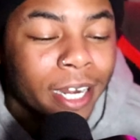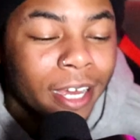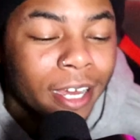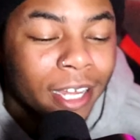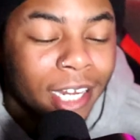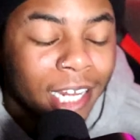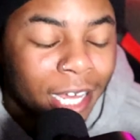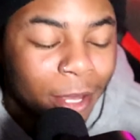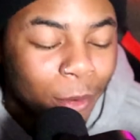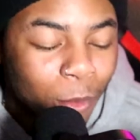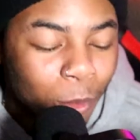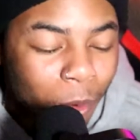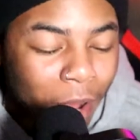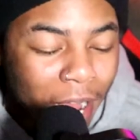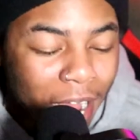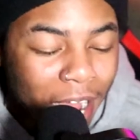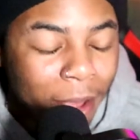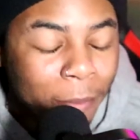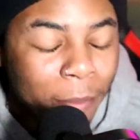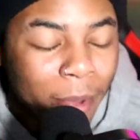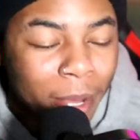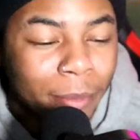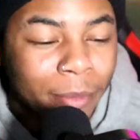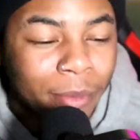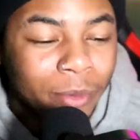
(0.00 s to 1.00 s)
now like why
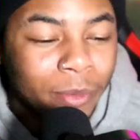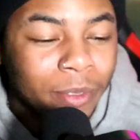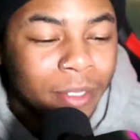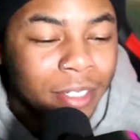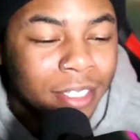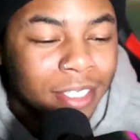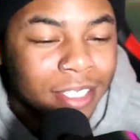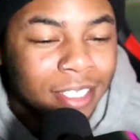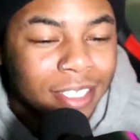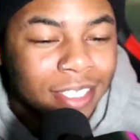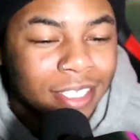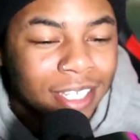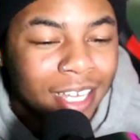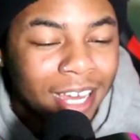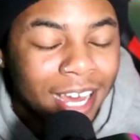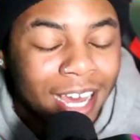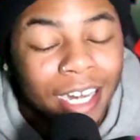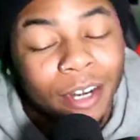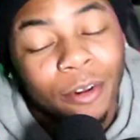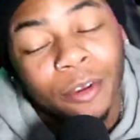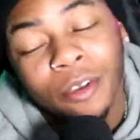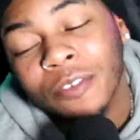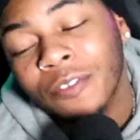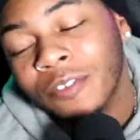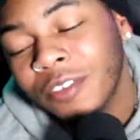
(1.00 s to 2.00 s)
am i doing this i
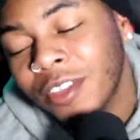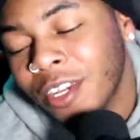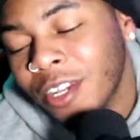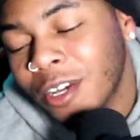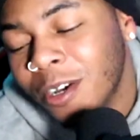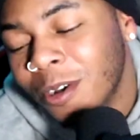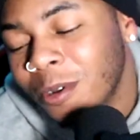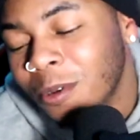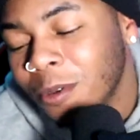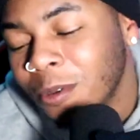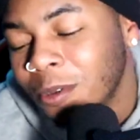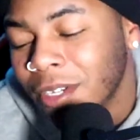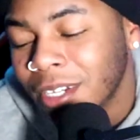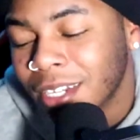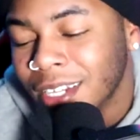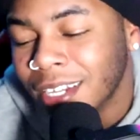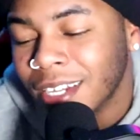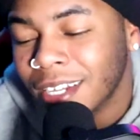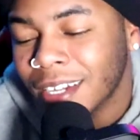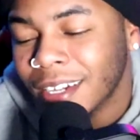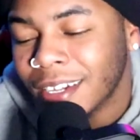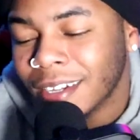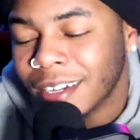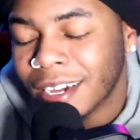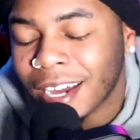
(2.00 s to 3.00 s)
don't even know
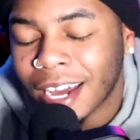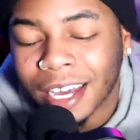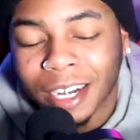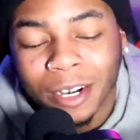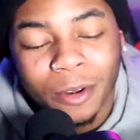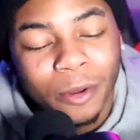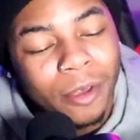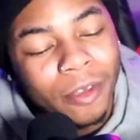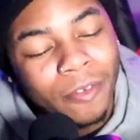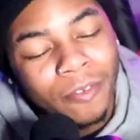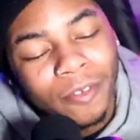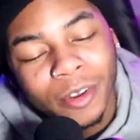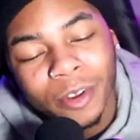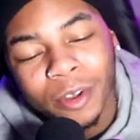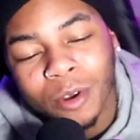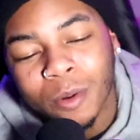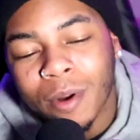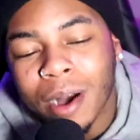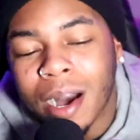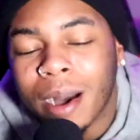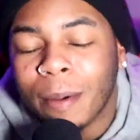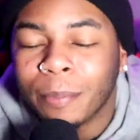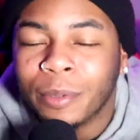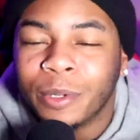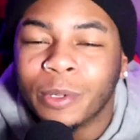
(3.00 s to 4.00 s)
i don't even know
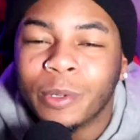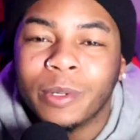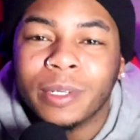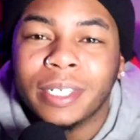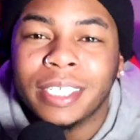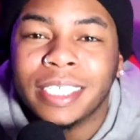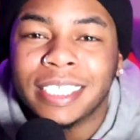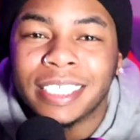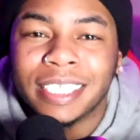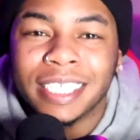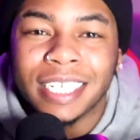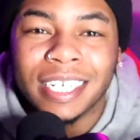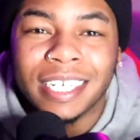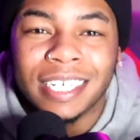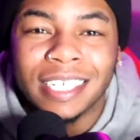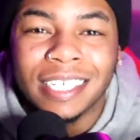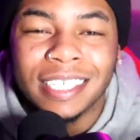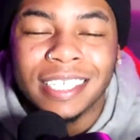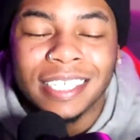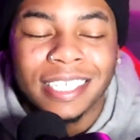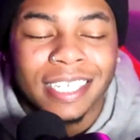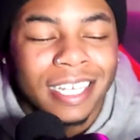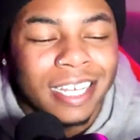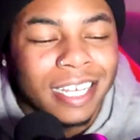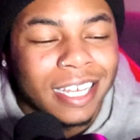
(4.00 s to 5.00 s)
why i'm doing this y'all
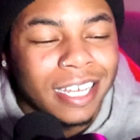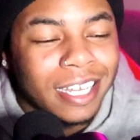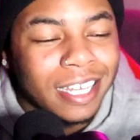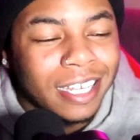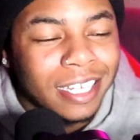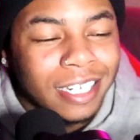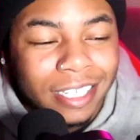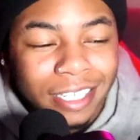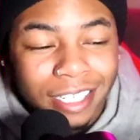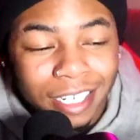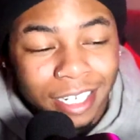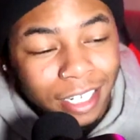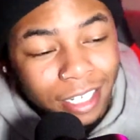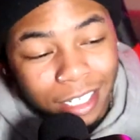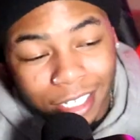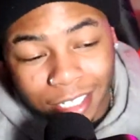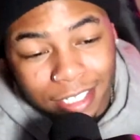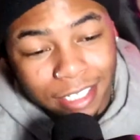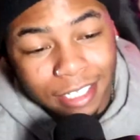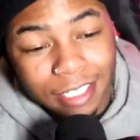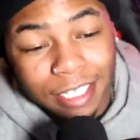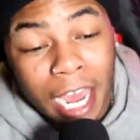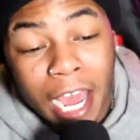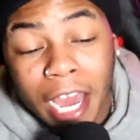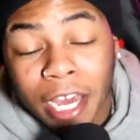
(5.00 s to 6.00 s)

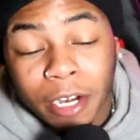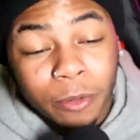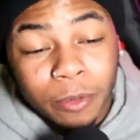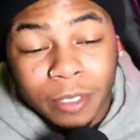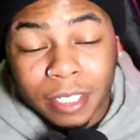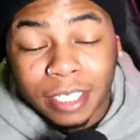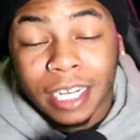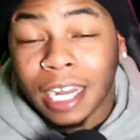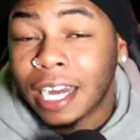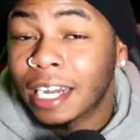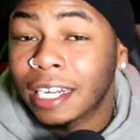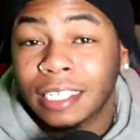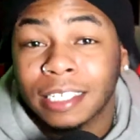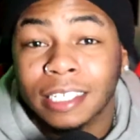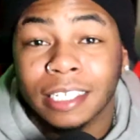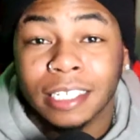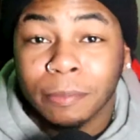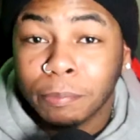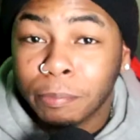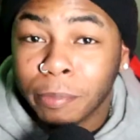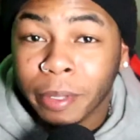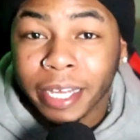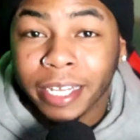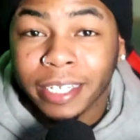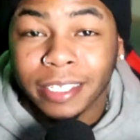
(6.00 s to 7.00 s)
this title is not
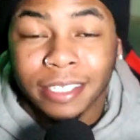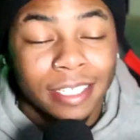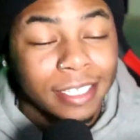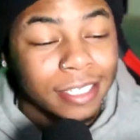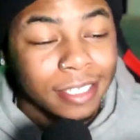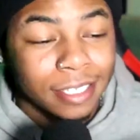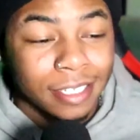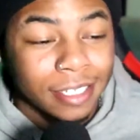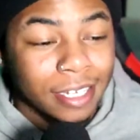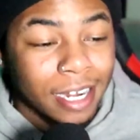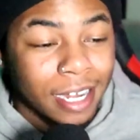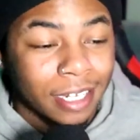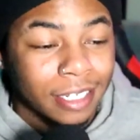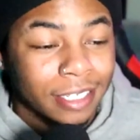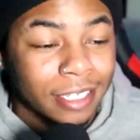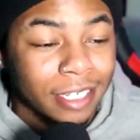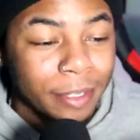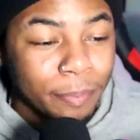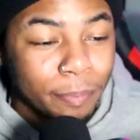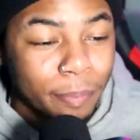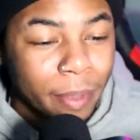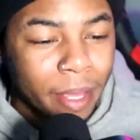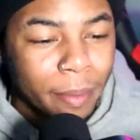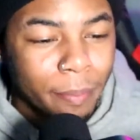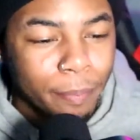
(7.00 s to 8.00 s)
clickbait this is not
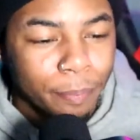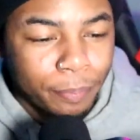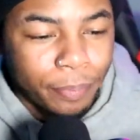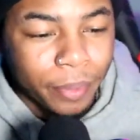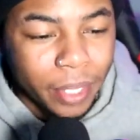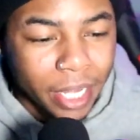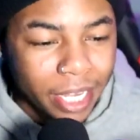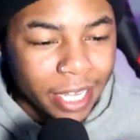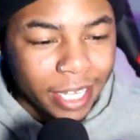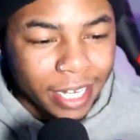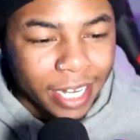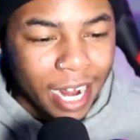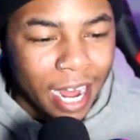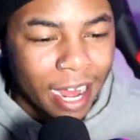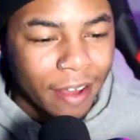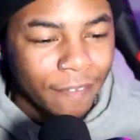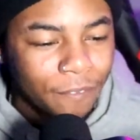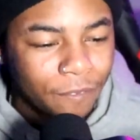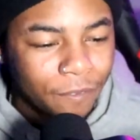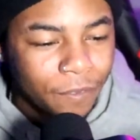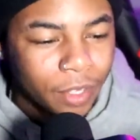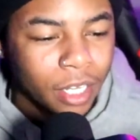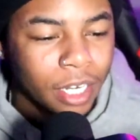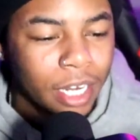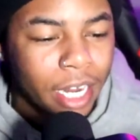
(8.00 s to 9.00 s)
clickbait but i
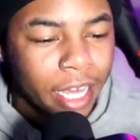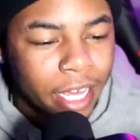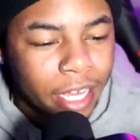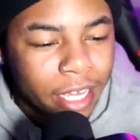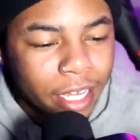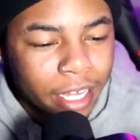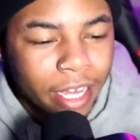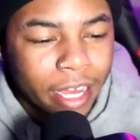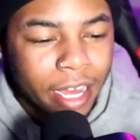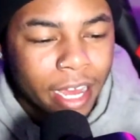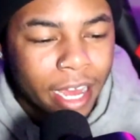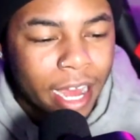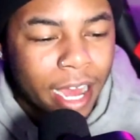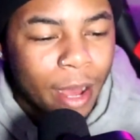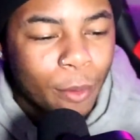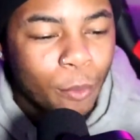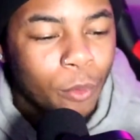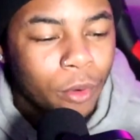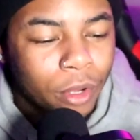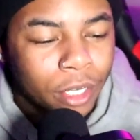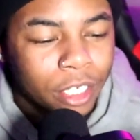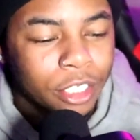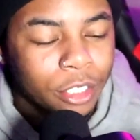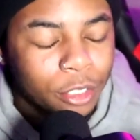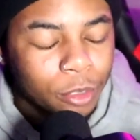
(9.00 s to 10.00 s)
feel like i
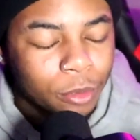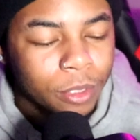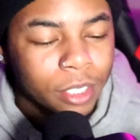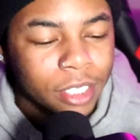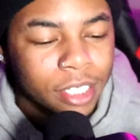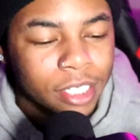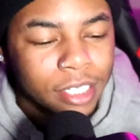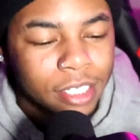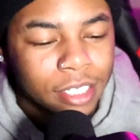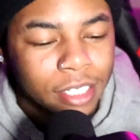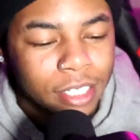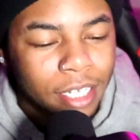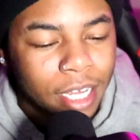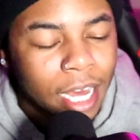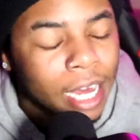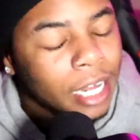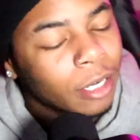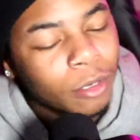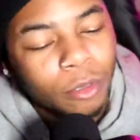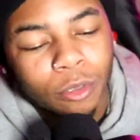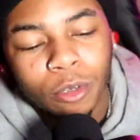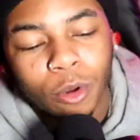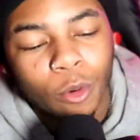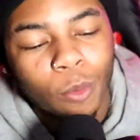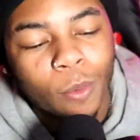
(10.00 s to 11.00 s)
want to do this i
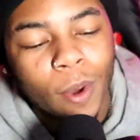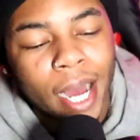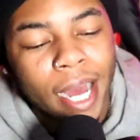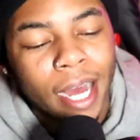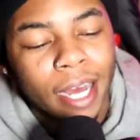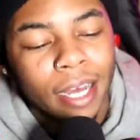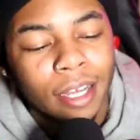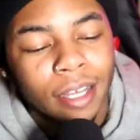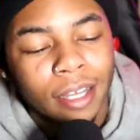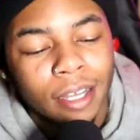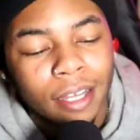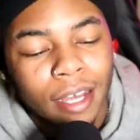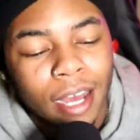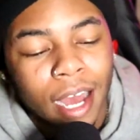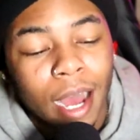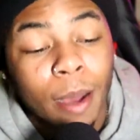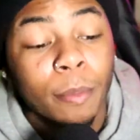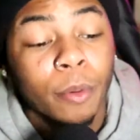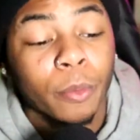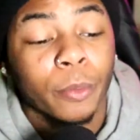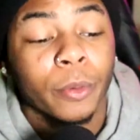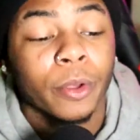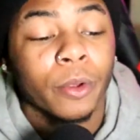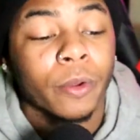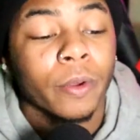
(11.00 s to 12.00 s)
don't know why I'm
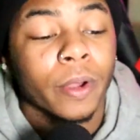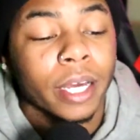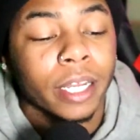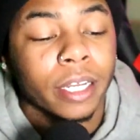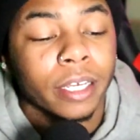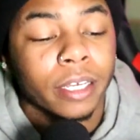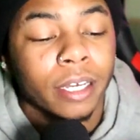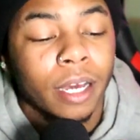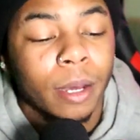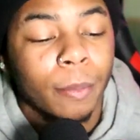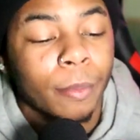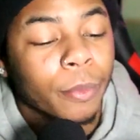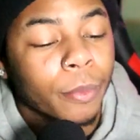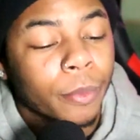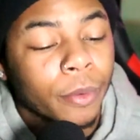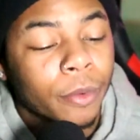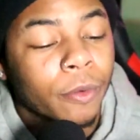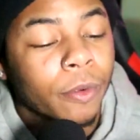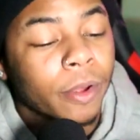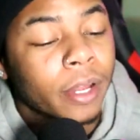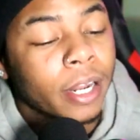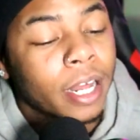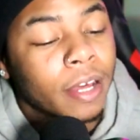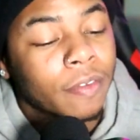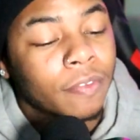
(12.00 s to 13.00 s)
gonna regret it. I'm gonna
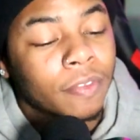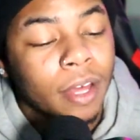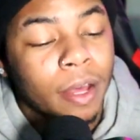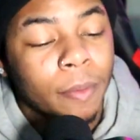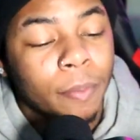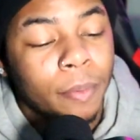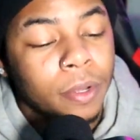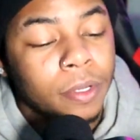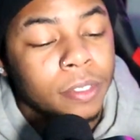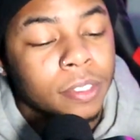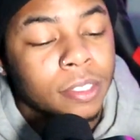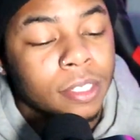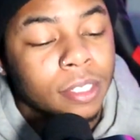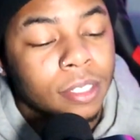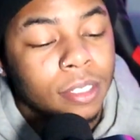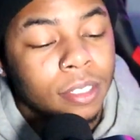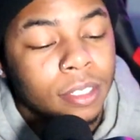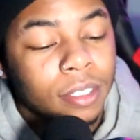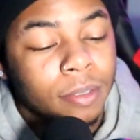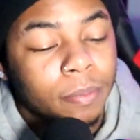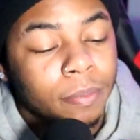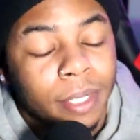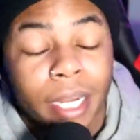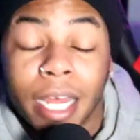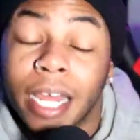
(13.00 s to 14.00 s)
regret it after I post it,
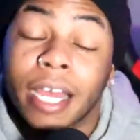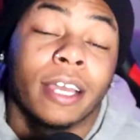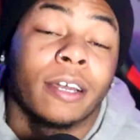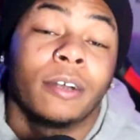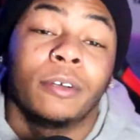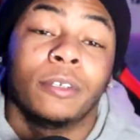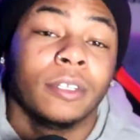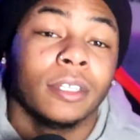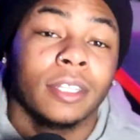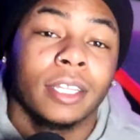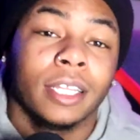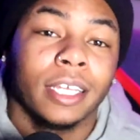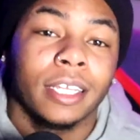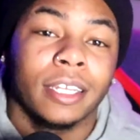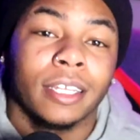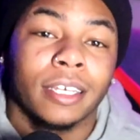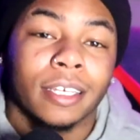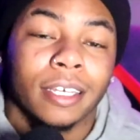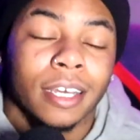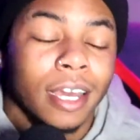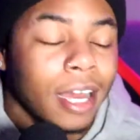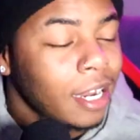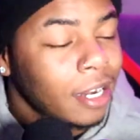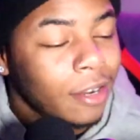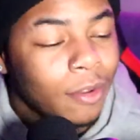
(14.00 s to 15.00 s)
but I ain't gonna delete it.
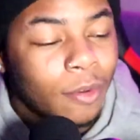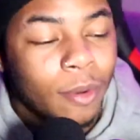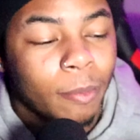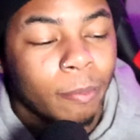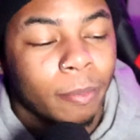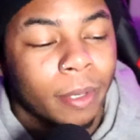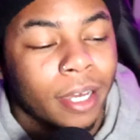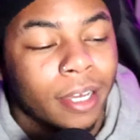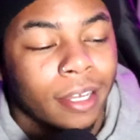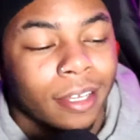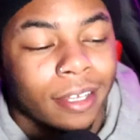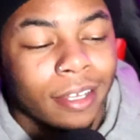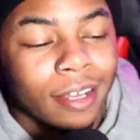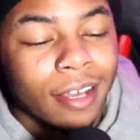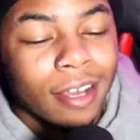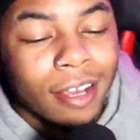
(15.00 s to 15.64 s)
I know I'm not.